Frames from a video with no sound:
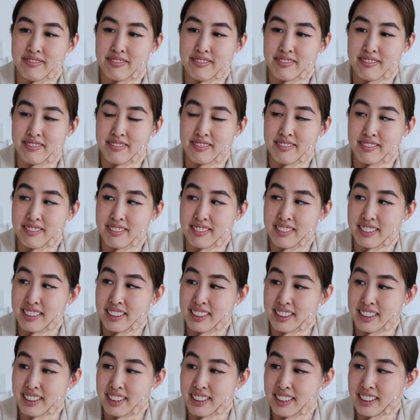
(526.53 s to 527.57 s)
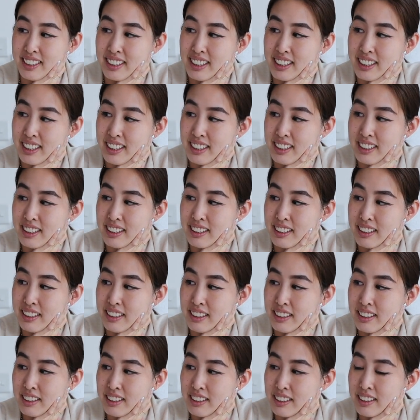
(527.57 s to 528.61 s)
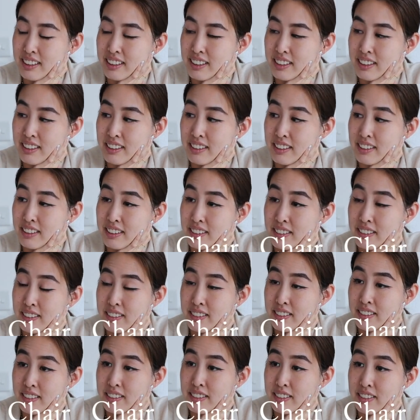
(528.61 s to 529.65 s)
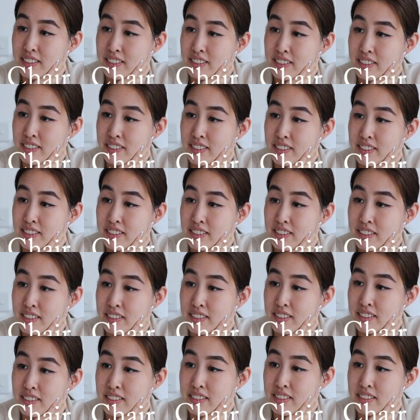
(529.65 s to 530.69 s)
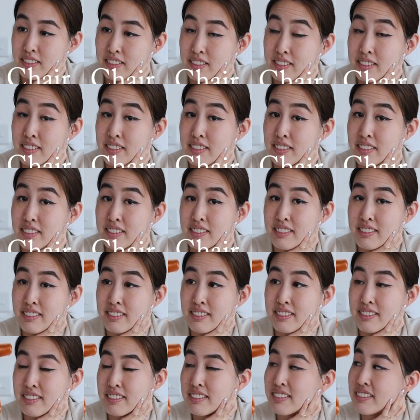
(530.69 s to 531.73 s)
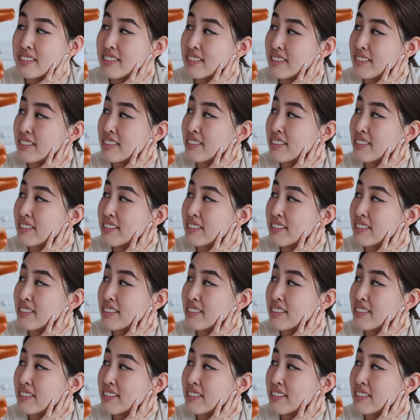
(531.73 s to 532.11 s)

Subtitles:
(silent)